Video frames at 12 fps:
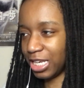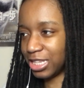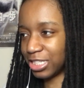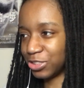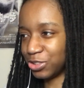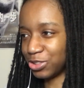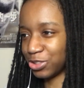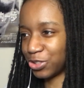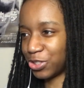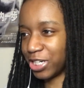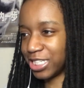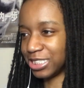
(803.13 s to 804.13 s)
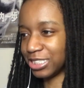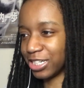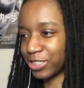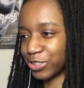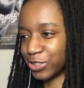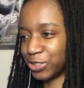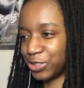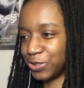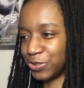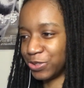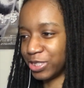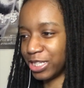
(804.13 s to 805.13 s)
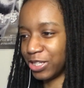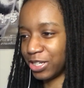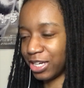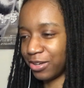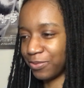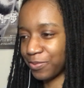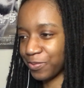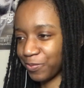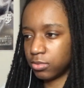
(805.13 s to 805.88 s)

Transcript: thought she was just crazy talking to her shoes and they look at him.